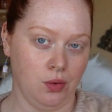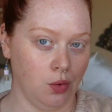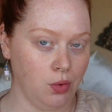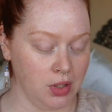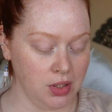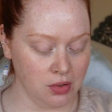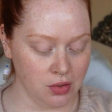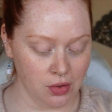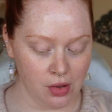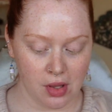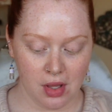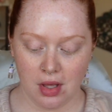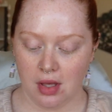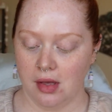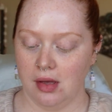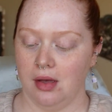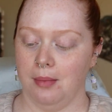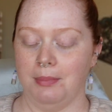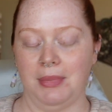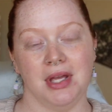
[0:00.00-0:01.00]
oil
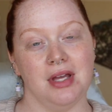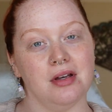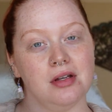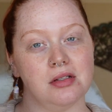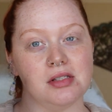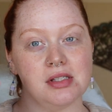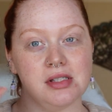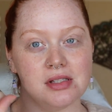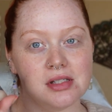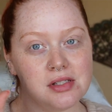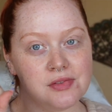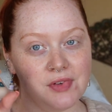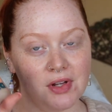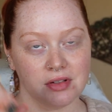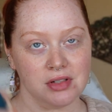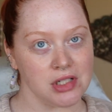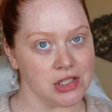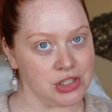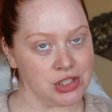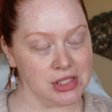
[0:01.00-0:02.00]
because this
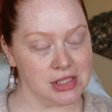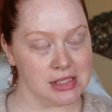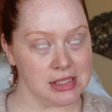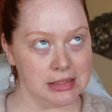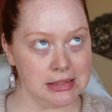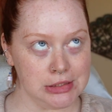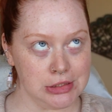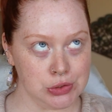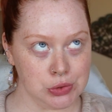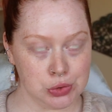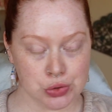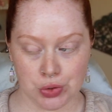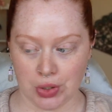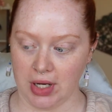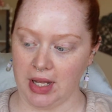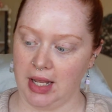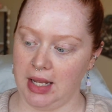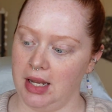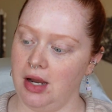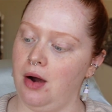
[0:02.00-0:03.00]
foundation is a little
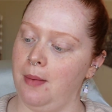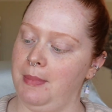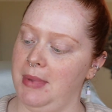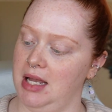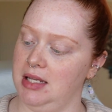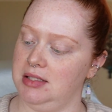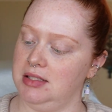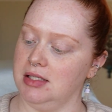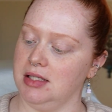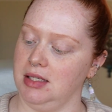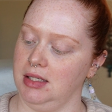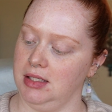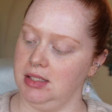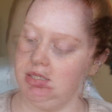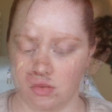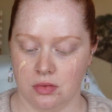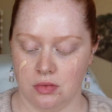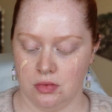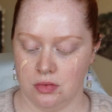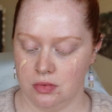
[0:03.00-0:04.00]
dry on my
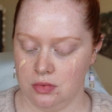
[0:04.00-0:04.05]
skin.